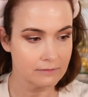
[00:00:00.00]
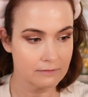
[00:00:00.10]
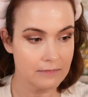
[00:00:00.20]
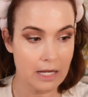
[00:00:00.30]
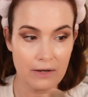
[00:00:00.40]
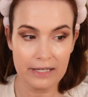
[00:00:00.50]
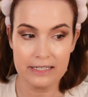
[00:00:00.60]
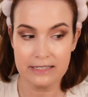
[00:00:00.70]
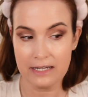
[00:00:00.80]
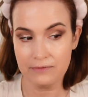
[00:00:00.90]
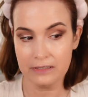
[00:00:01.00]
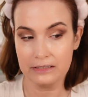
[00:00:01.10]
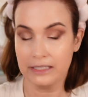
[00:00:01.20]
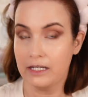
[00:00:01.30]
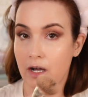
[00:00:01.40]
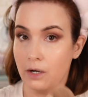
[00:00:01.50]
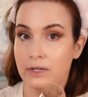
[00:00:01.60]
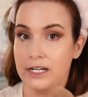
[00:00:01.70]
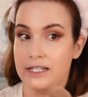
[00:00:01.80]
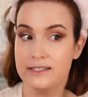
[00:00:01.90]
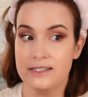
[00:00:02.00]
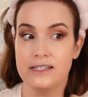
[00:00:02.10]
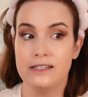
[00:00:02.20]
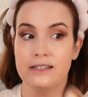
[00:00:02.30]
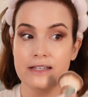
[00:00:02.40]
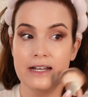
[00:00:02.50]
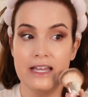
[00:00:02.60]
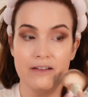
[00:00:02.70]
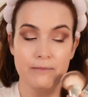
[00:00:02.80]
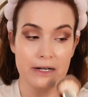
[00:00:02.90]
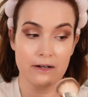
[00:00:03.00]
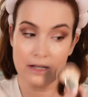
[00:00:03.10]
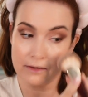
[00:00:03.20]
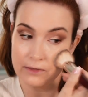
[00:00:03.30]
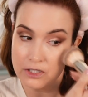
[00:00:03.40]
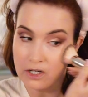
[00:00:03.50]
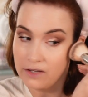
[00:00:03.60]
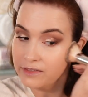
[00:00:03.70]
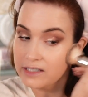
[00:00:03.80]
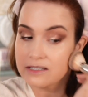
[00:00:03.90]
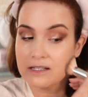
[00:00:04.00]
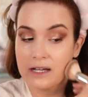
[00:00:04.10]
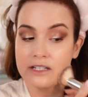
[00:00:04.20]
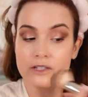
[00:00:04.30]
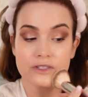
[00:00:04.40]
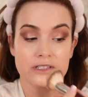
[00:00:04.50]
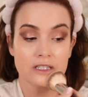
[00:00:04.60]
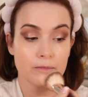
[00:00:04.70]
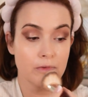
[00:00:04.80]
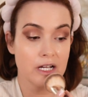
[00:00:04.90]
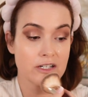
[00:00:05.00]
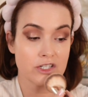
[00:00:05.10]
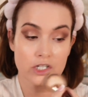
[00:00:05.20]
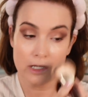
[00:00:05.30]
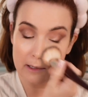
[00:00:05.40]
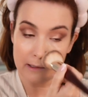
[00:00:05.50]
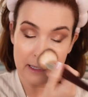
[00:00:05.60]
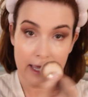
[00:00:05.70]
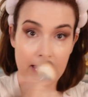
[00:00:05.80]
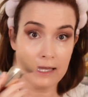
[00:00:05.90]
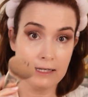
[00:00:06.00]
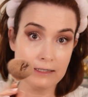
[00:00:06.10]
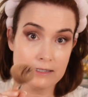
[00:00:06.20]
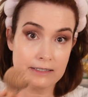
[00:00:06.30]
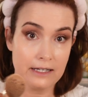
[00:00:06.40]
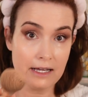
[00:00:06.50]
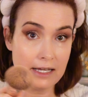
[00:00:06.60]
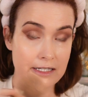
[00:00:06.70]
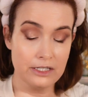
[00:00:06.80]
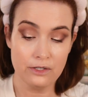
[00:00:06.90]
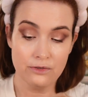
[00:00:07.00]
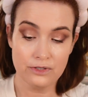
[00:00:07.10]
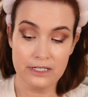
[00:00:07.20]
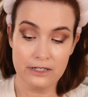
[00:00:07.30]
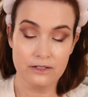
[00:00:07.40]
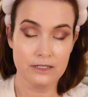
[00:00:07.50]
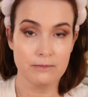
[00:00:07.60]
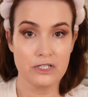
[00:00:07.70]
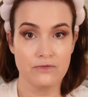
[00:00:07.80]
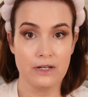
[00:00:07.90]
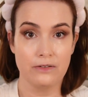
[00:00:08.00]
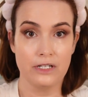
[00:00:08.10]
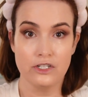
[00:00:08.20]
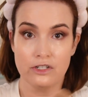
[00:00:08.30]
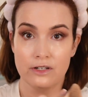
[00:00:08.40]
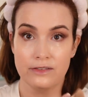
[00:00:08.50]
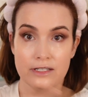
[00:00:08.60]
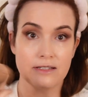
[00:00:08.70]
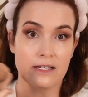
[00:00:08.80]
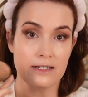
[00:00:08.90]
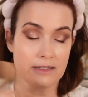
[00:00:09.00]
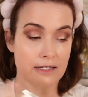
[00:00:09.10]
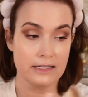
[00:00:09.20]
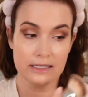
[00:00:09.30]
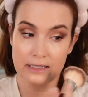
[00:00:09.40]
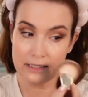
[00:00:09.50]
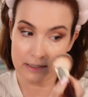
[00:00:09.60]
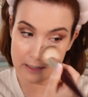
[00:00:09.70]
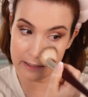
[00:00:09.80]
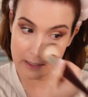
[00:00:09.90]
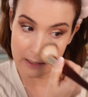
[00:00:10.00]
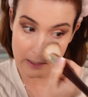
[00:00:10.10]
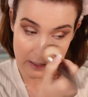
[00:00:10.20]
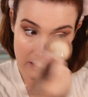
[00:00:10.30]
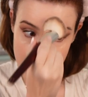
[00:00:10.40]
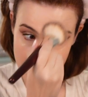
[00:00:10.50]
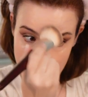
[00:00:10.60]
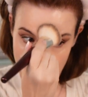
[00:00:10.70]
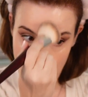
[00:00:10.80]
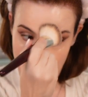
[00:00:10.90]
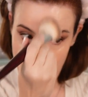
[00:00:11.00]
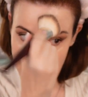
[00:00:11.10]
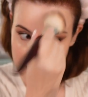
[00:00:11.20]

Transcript: Now I can definitely already see that I have better coverage on this side using the brush, and I didn't use near as much foundation on this side as I did this side. So